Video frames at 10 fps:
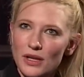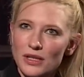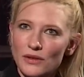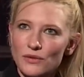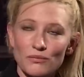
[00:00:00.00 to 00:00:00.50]

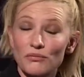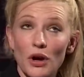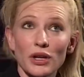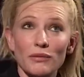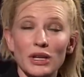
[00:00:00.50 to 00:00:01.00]
So it's
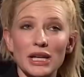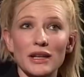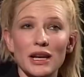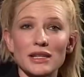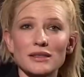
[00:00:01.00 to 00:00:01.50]
only really in
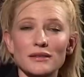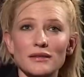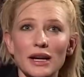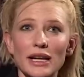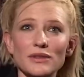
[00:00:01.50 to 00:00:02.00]
the last,
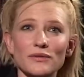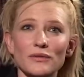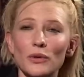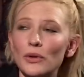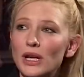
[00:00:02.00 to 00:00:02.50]
I guess,
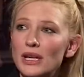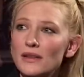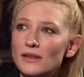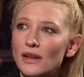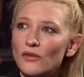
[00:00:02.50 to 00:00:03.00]
four
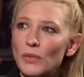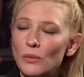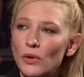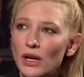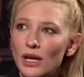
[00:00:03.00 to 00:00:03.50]
years that I've
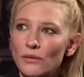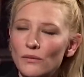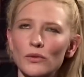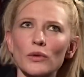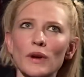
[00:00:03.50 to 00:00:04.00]
been working in,
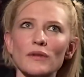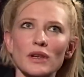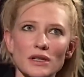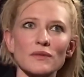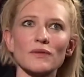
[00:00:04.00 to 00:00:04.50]
four or five
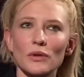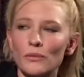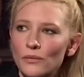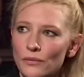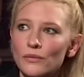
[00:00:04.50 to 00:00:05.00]
years in
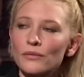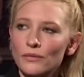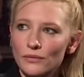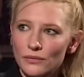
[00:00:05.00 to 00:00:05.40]
film. Mm-hmm.